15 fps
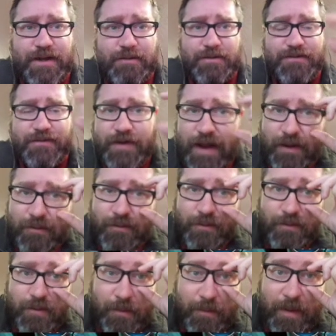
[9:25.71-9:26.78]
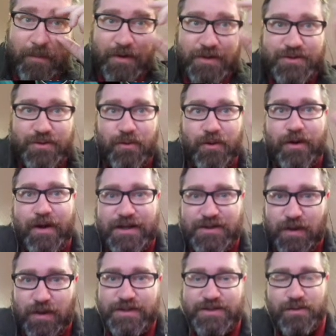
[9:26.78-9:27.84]
I almost forgot Remembrance Order, as
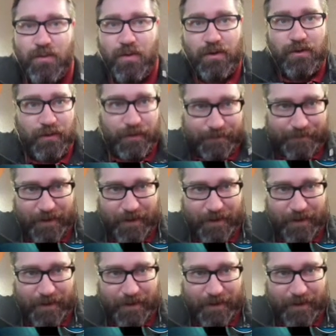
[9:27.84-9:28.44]
well as the Warlord.